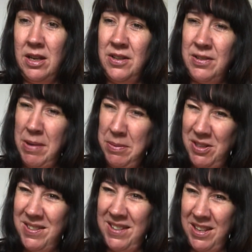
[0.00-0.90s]
So maybe
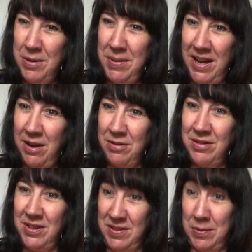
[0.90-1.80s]
just think about
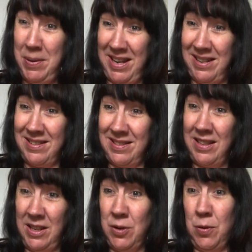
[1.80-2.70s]
the space
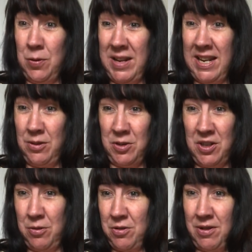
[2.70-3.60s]
that you're in, your
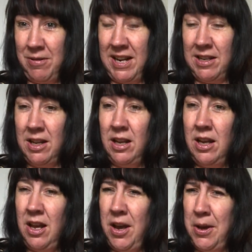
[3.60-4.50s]
children are in,
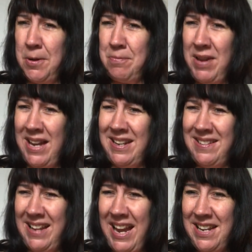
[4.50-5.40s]
and is
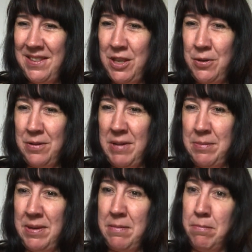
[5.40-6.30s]
there anything you can
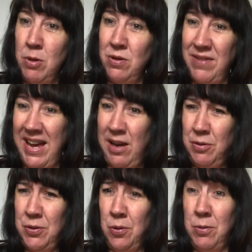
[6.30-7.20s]
maybe move
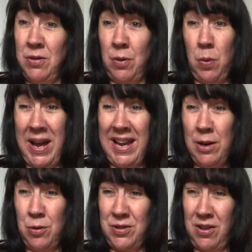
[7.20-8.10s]
out or move away
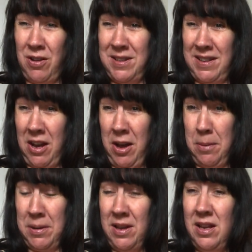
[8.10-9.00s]
or tidy
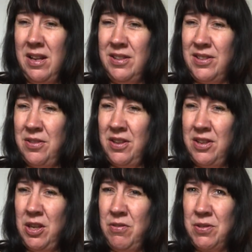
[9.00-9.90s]
up so that
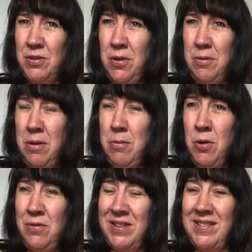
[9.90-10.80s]
you've just got
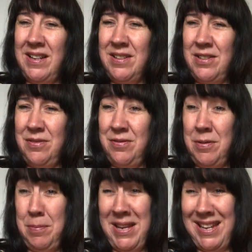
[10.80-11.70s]
more of a sense of
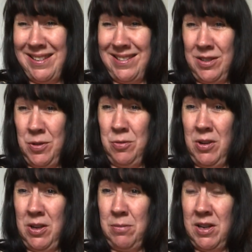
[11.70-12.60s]
peace in your
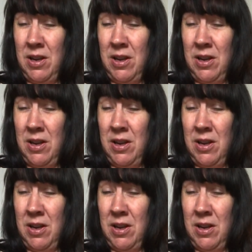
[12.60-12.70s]
room.